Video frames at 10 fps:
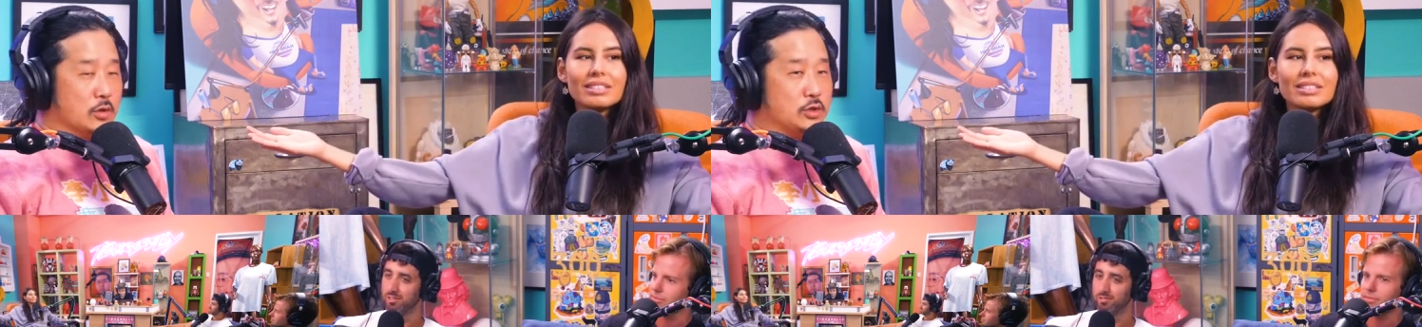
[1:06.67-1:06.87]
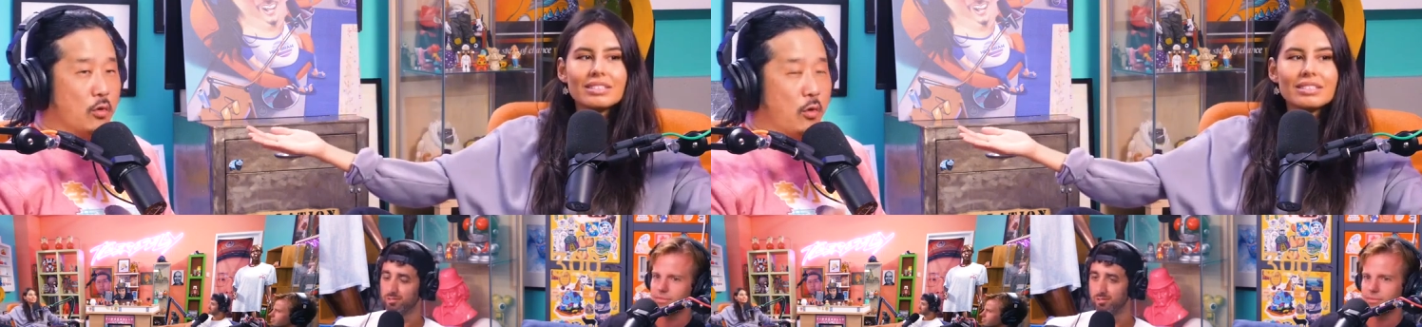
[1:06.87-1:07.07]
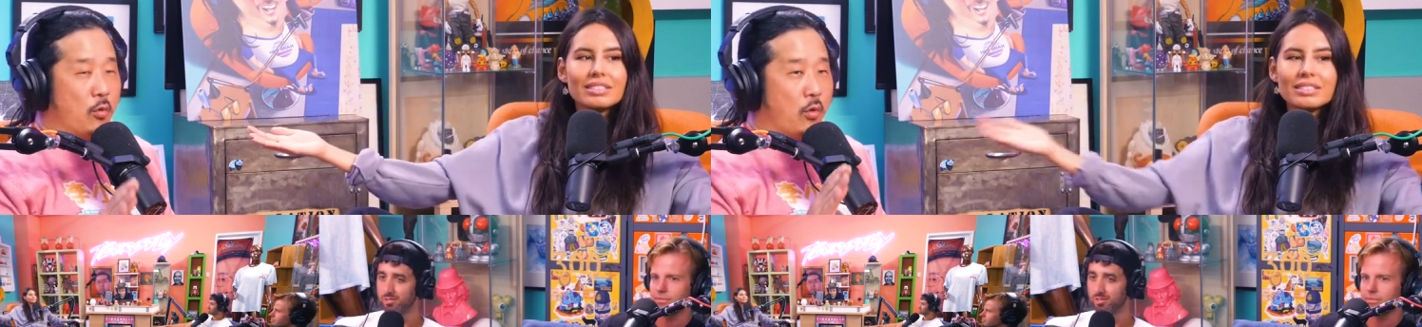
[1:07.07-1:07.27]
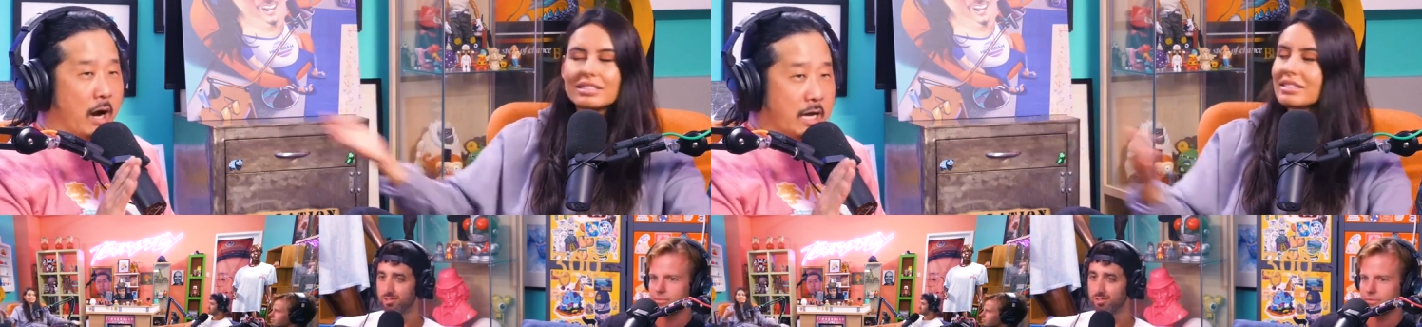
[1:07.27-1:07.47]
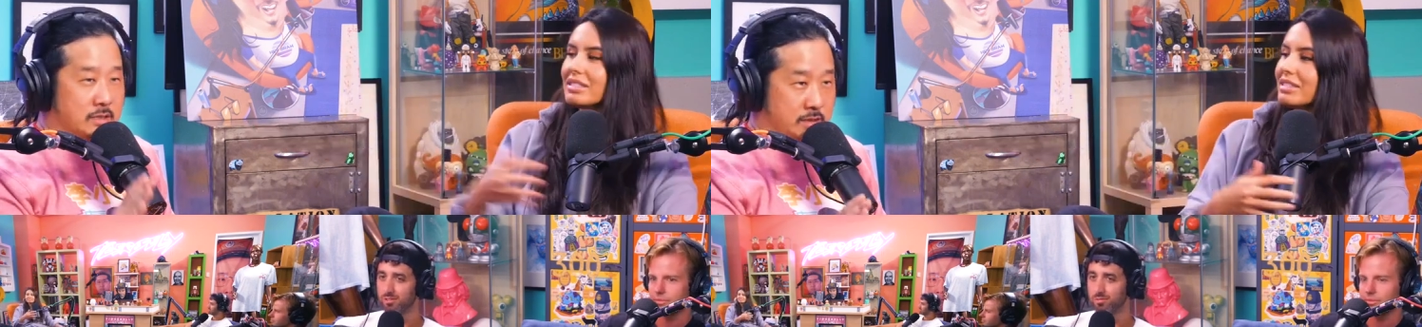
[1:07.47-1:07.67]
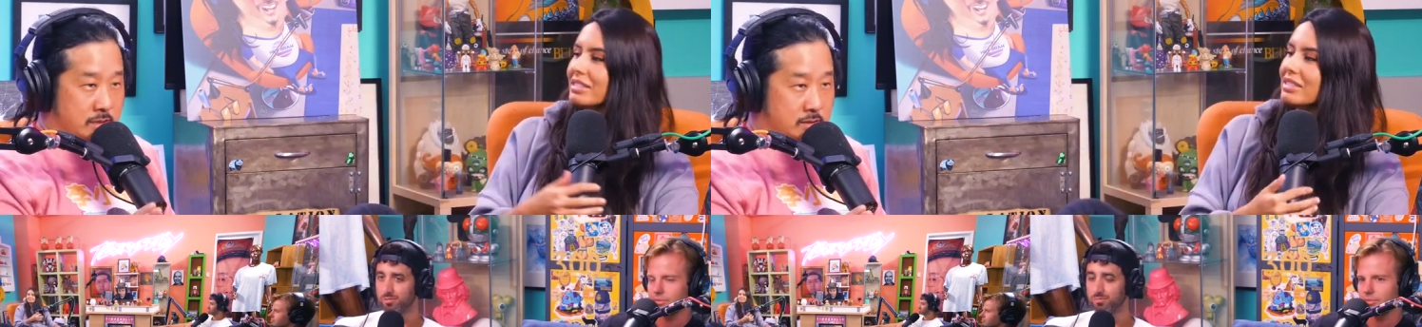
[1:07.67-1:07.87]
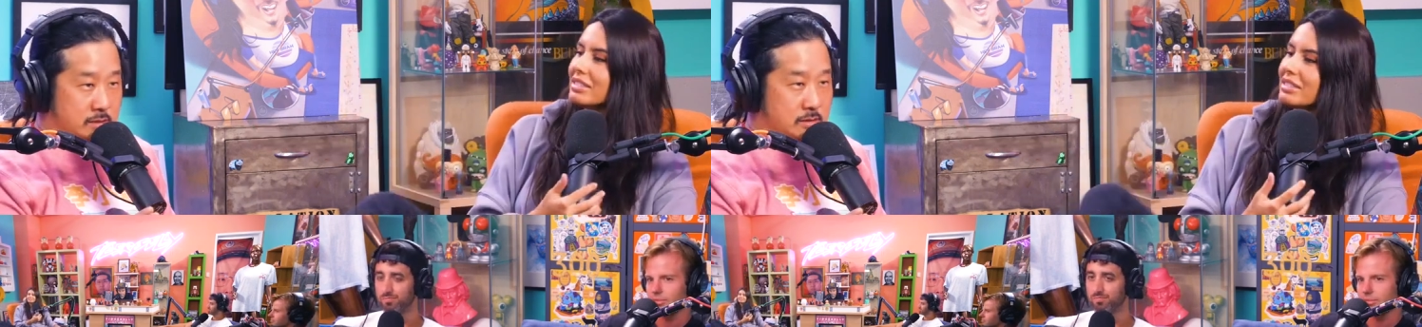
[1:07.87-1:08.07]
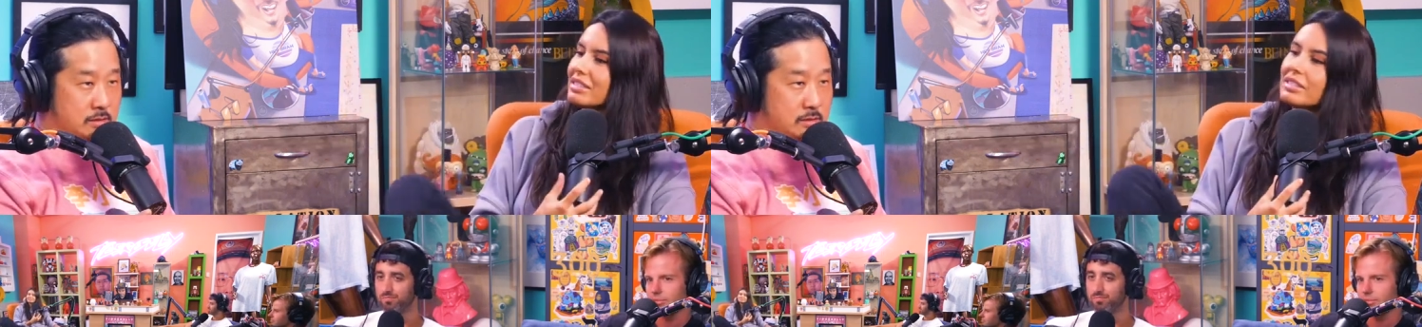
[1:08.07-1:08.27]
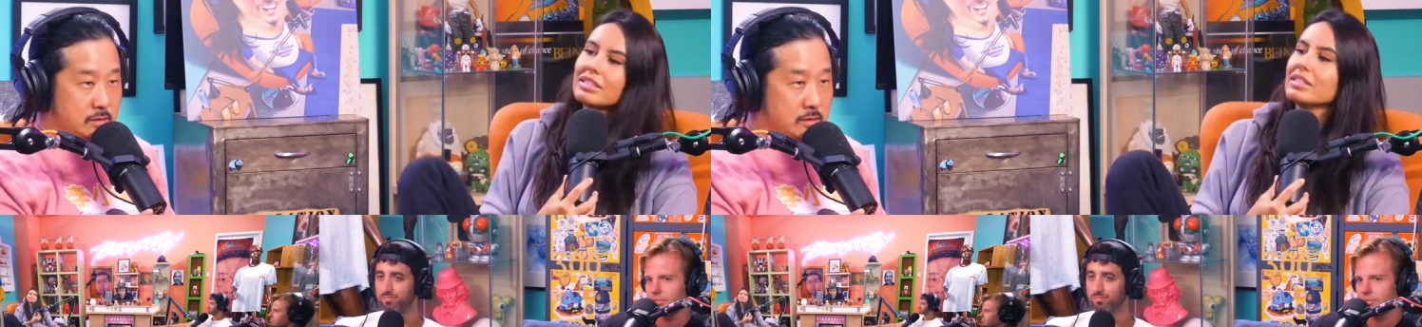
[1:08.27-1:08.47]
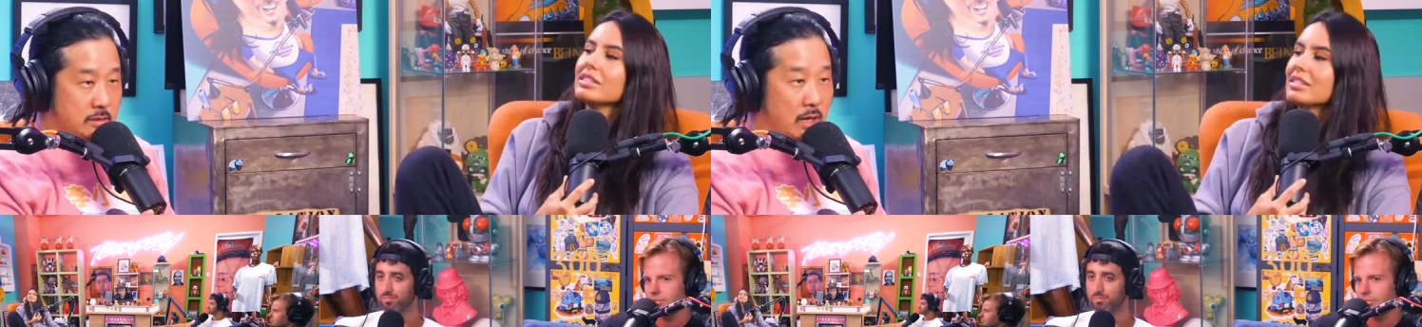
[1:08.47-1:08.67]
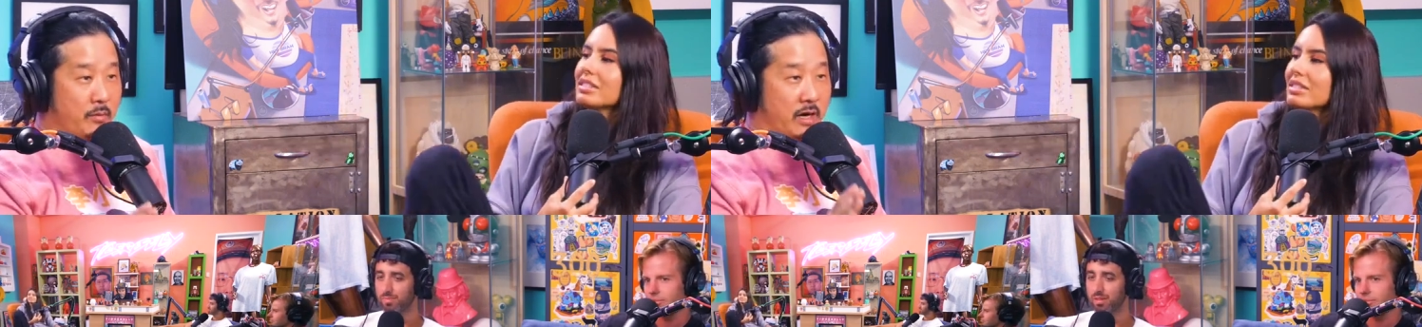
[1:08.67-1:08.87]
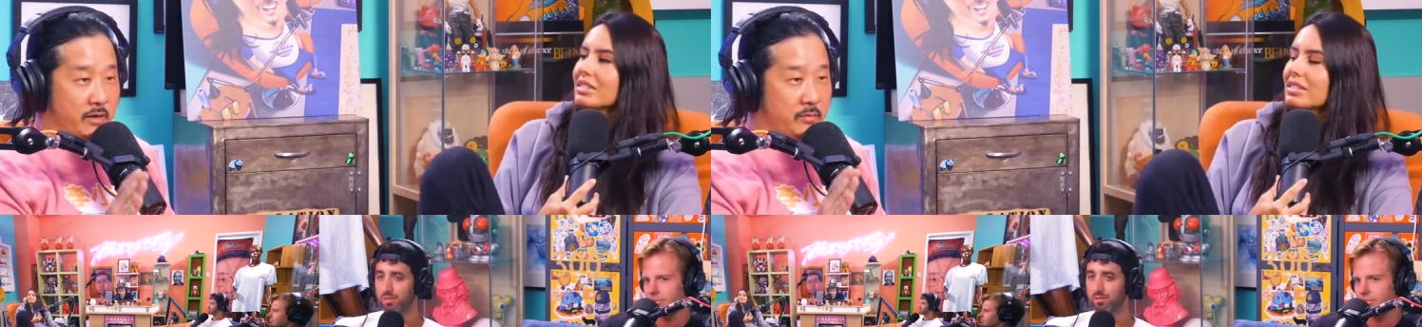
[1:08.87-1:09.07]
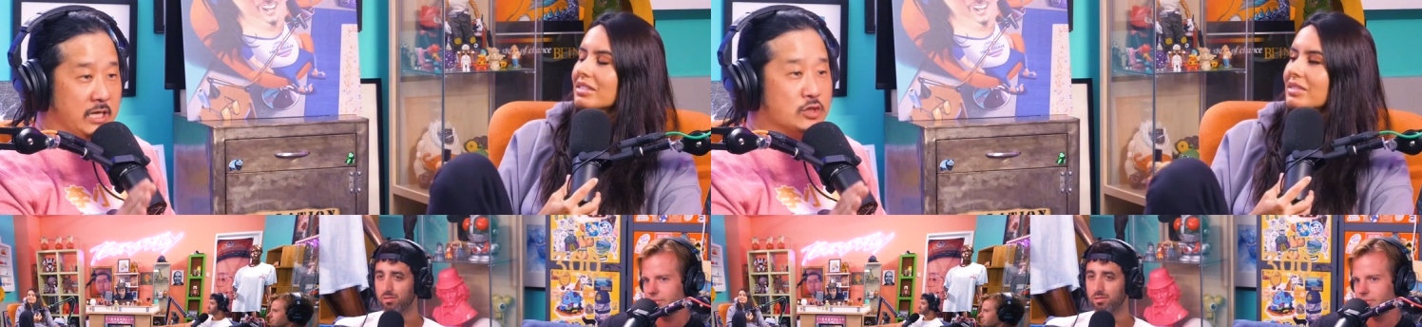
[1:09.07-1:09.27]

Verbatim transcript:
Speaker 1: also a wiseness about him.